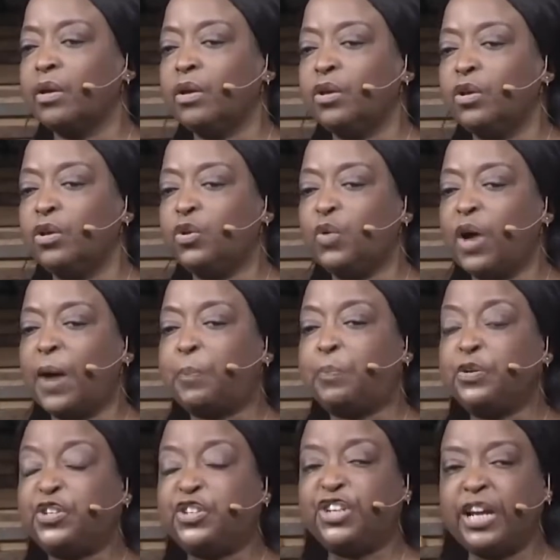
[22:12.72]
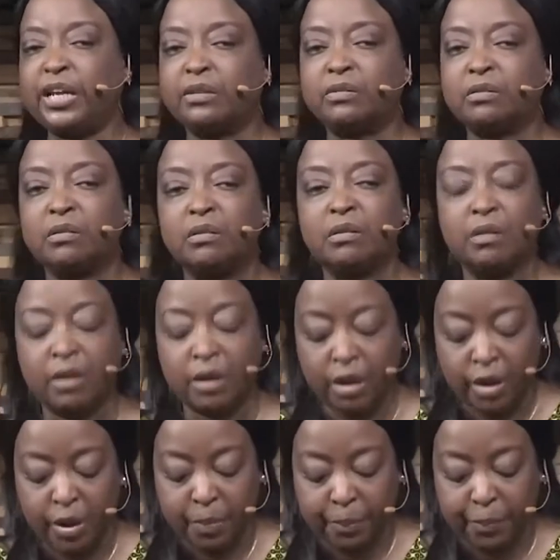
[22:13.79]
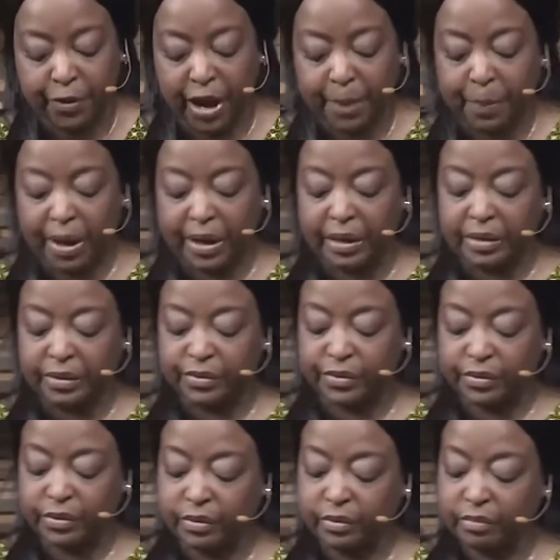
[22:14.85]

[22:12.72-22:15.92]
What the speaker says: You appreciate prayer partners,